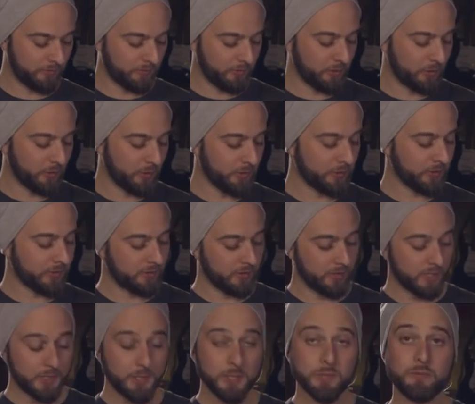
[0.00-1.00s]
your nose
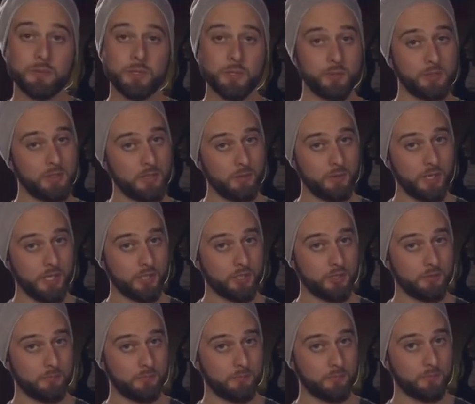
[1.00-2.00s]
and your viewing
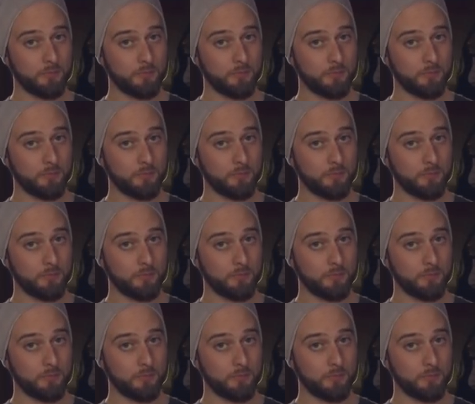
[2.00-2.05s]
direction.